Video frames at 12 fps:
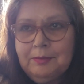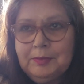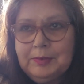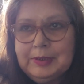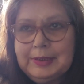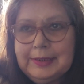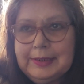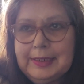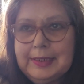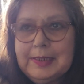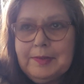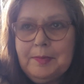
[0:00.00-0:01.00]

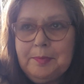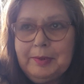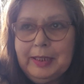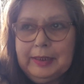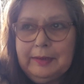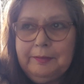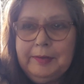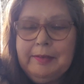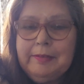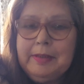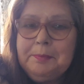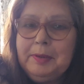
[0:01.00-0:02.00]
since the
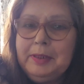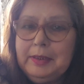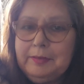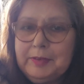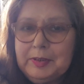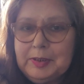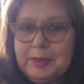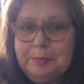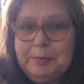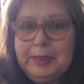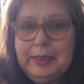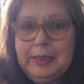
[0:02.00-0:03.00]
brachytherapy, I've got to
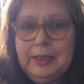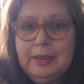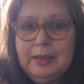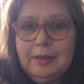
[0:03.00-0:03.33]
be